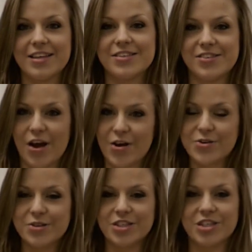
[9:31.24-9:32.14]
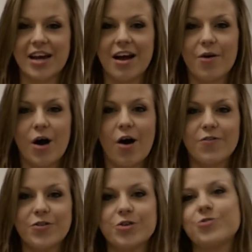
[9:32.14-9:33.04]
So, to check out
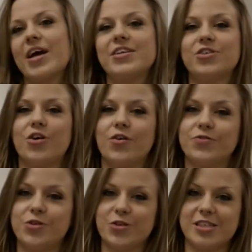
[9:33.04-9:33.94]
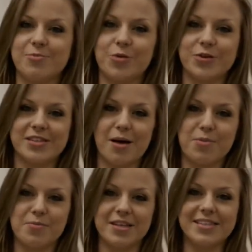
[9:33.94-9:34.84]
our full range of joint support
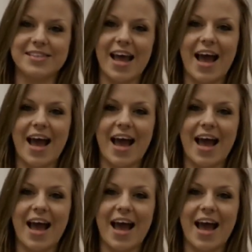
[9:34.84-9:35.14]
supplements